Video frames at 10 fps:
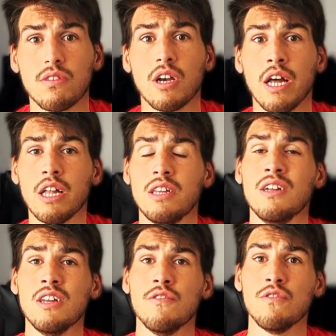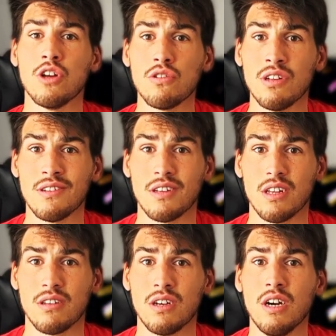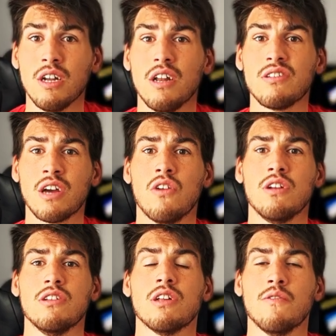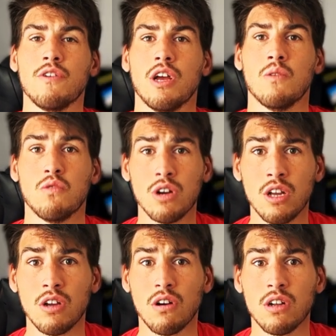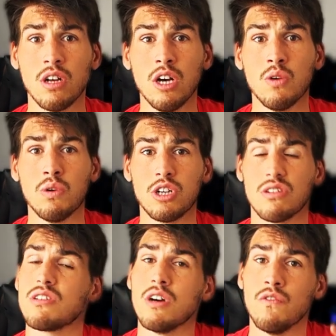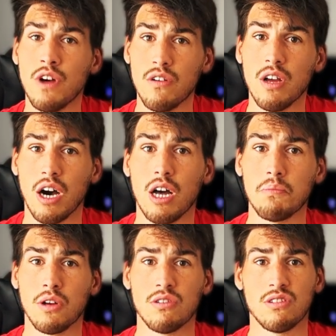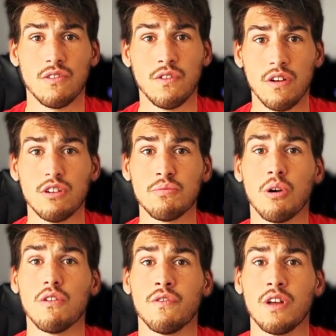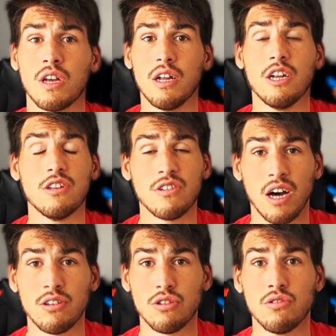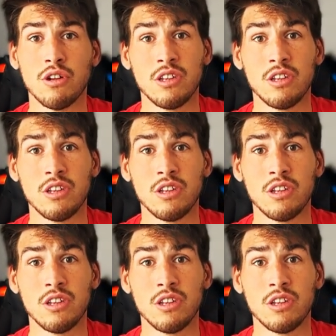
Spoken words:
And I didn't even notice that. That is currently something I'm working on, which is very hard because it's a very small thing and it's hard to do and it